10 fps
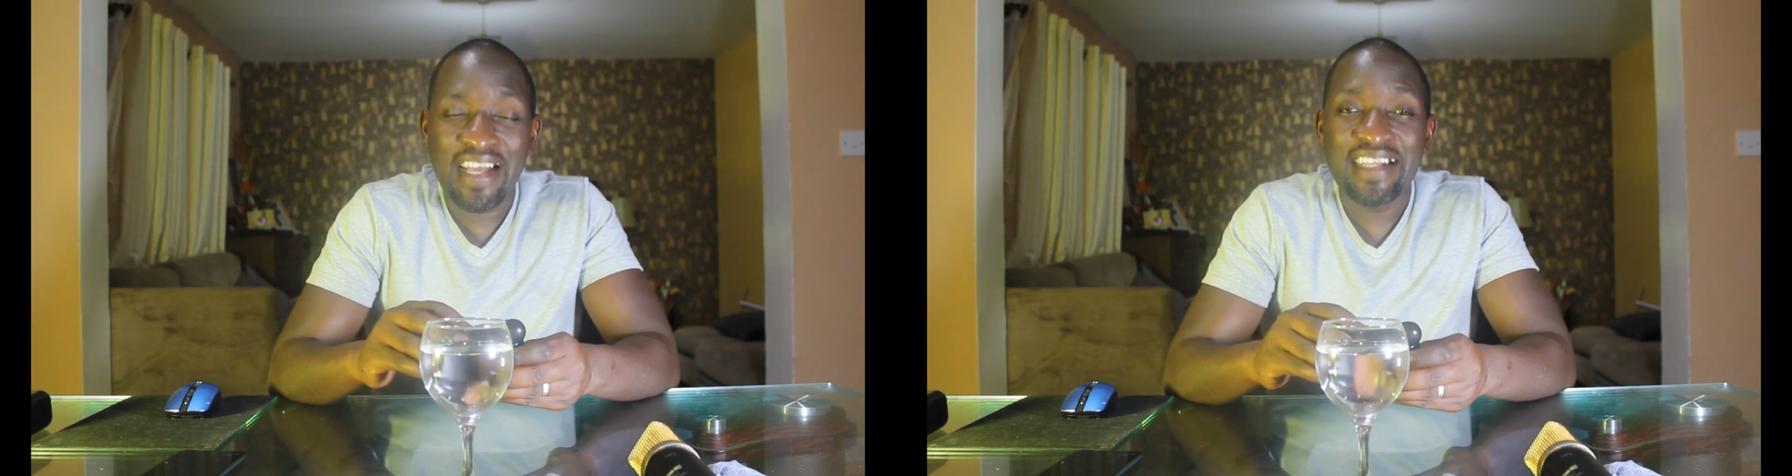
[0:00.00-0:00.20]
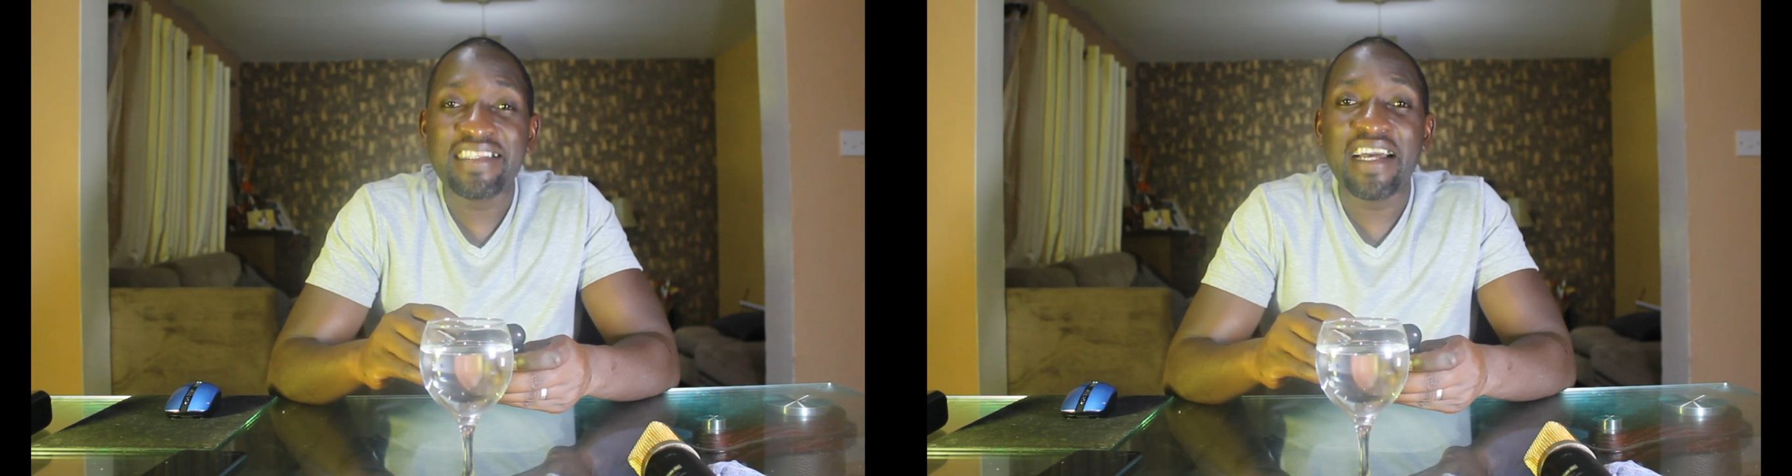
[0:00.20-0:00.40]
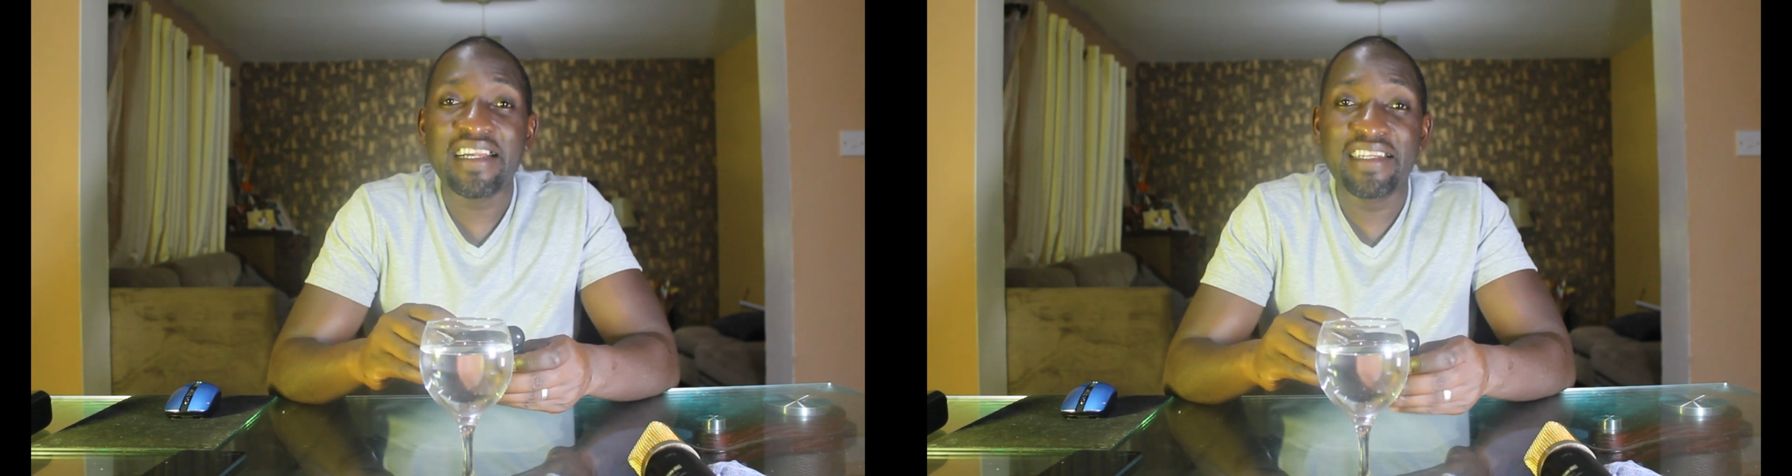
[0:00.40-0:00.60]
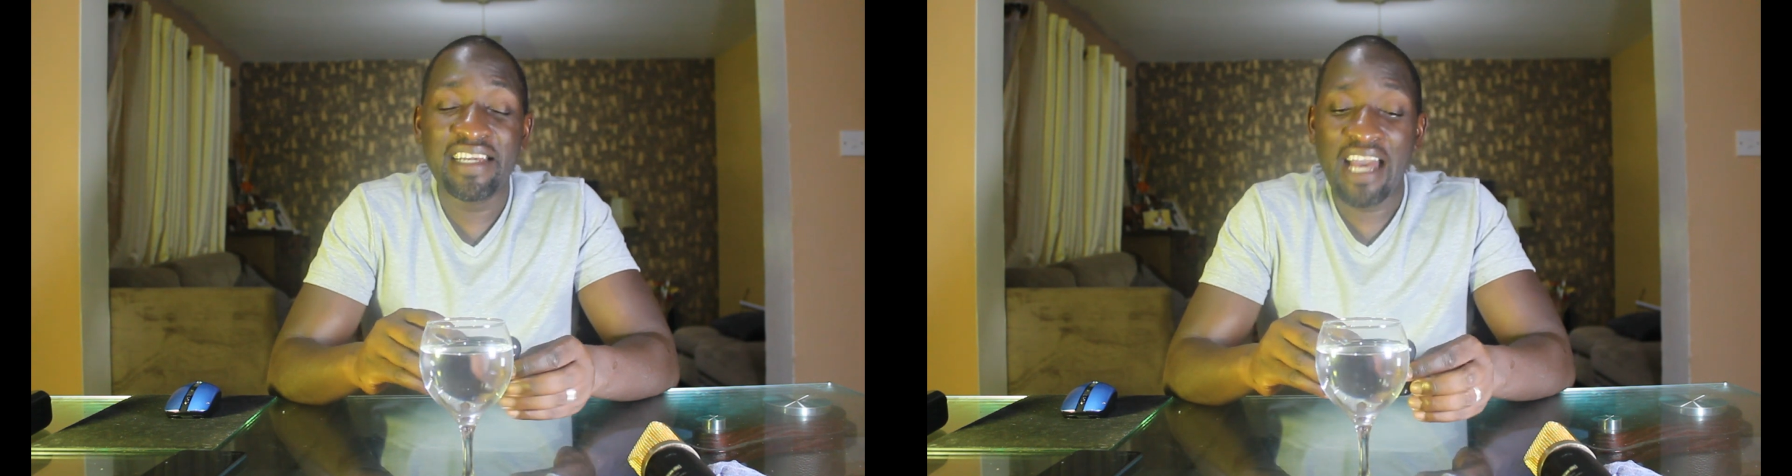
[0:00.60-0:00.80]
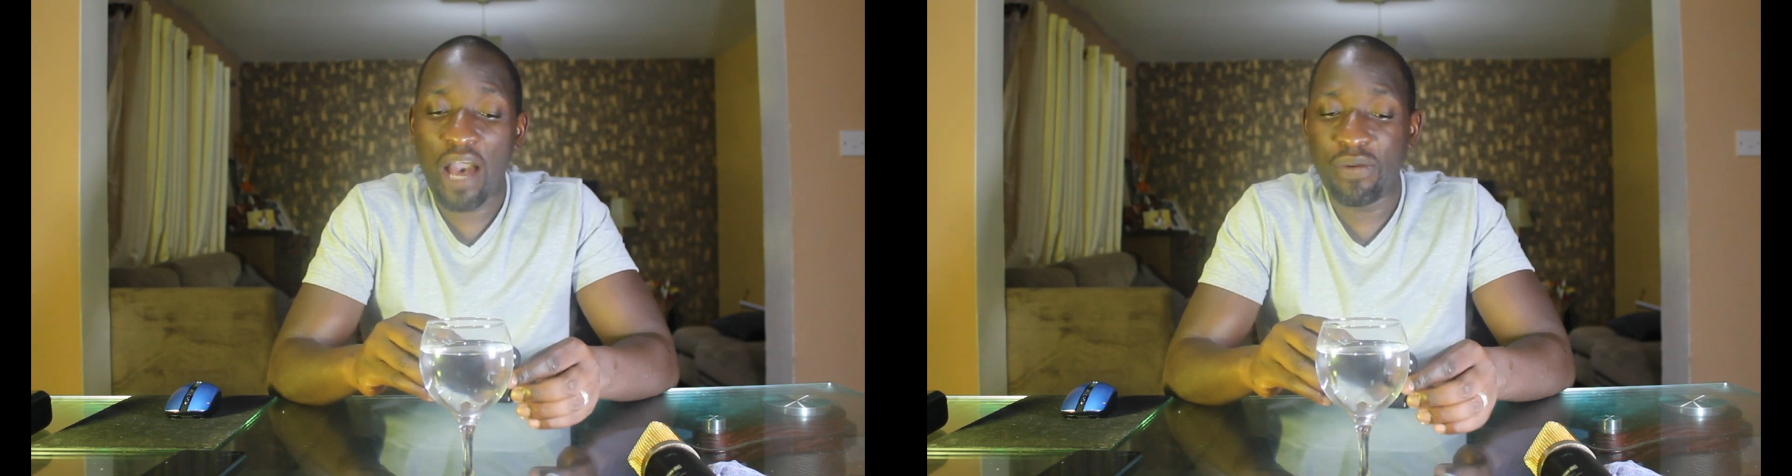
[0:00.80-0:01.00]
exactly
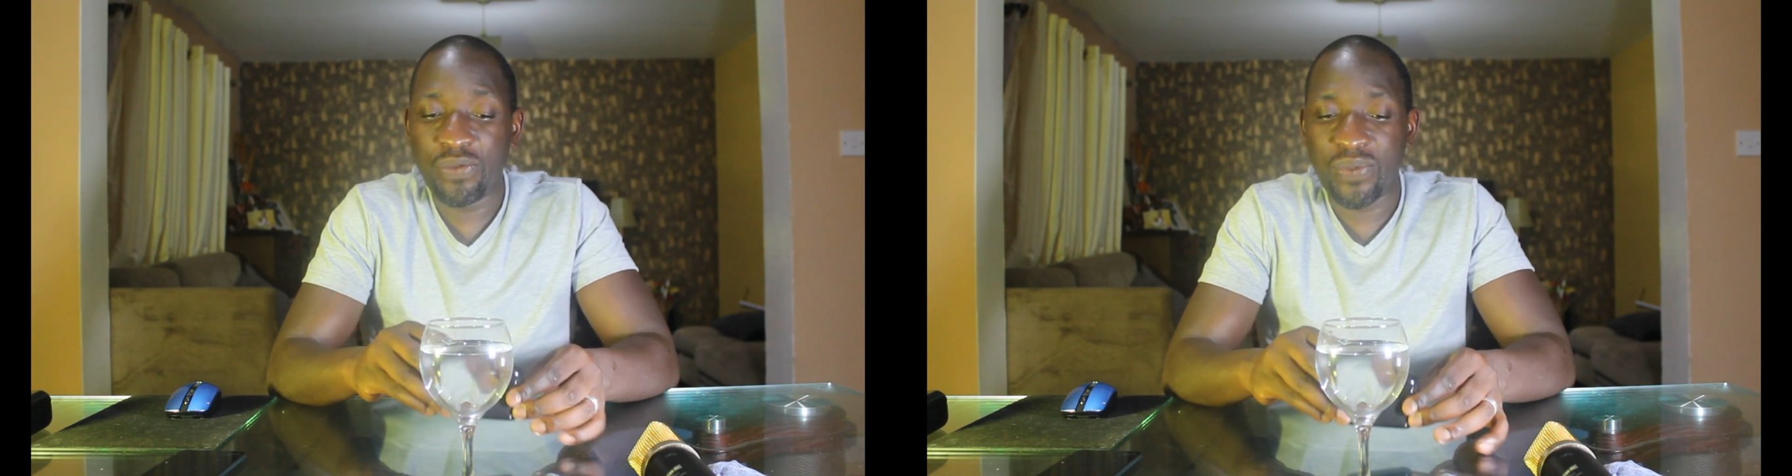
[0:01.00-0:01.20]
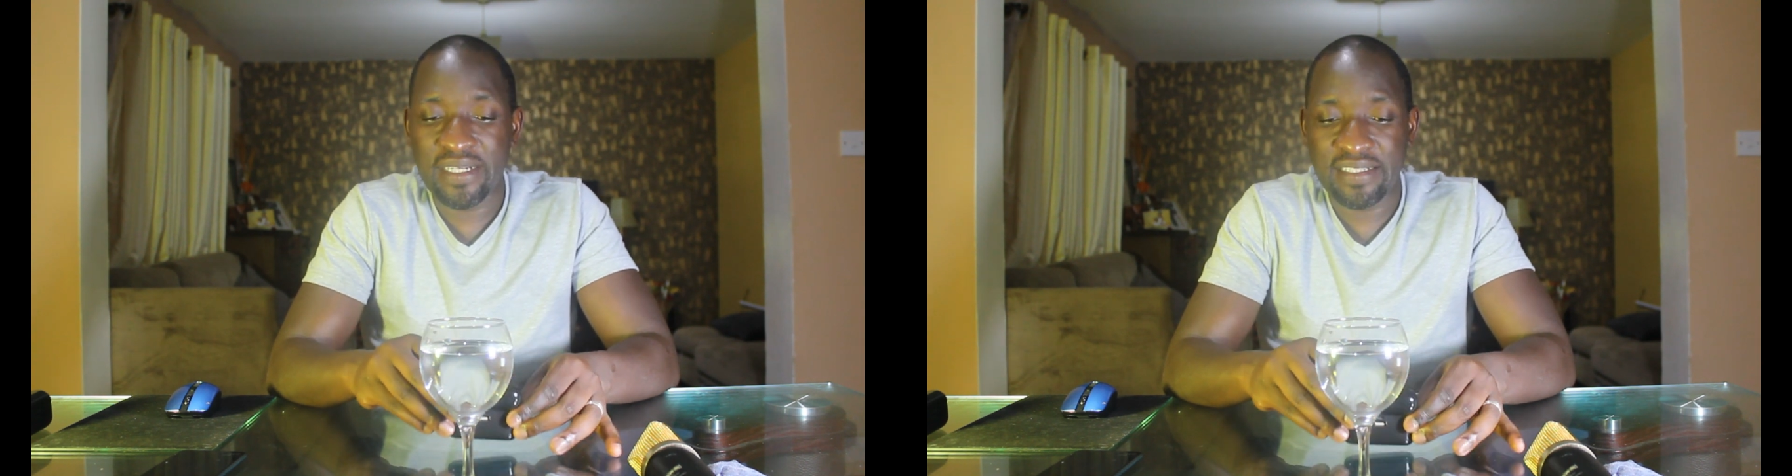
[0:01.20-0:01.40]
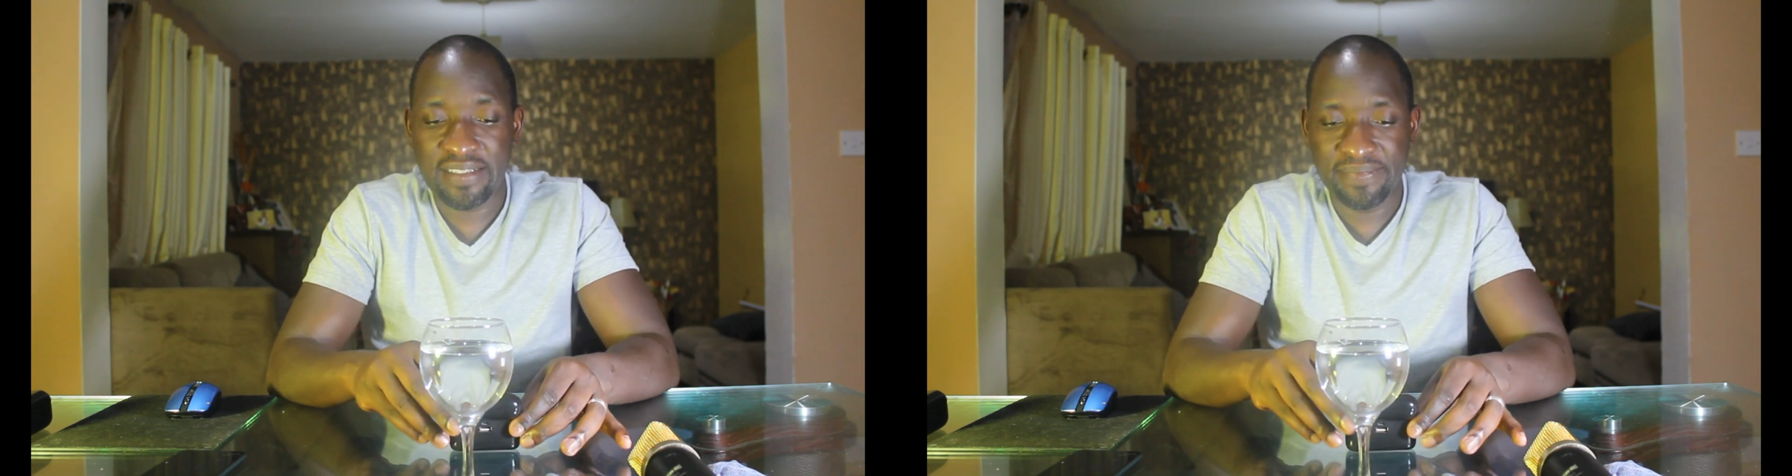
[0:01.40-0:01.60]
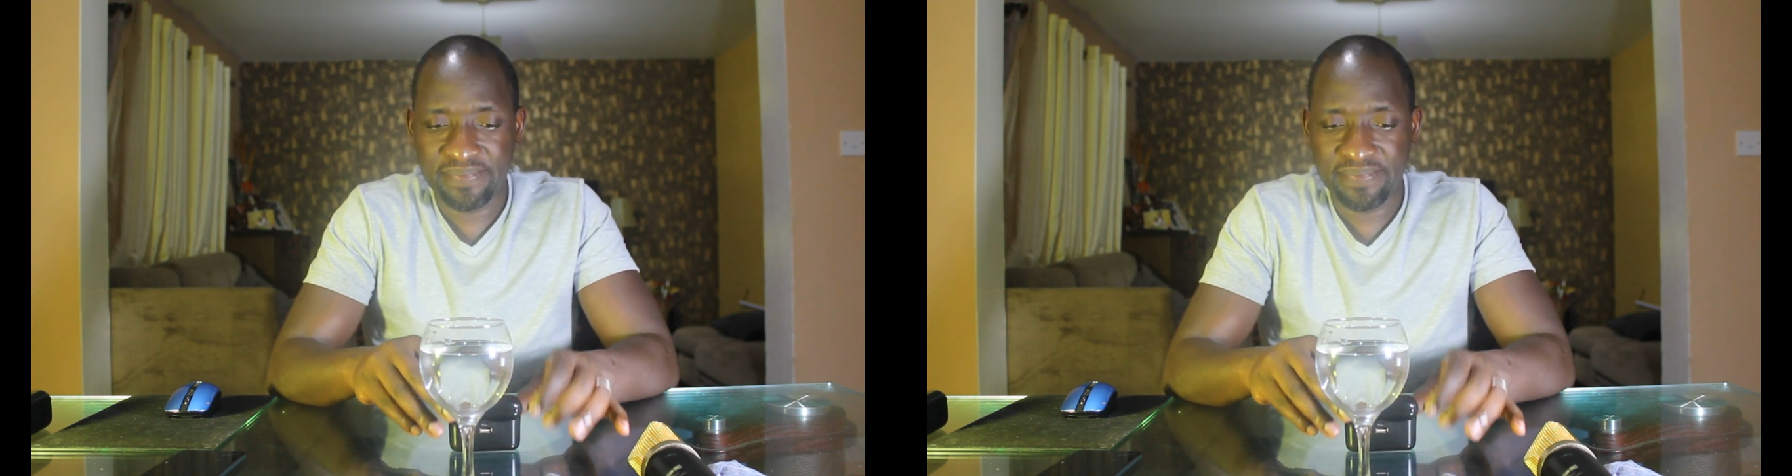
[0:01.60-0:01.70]
how it works.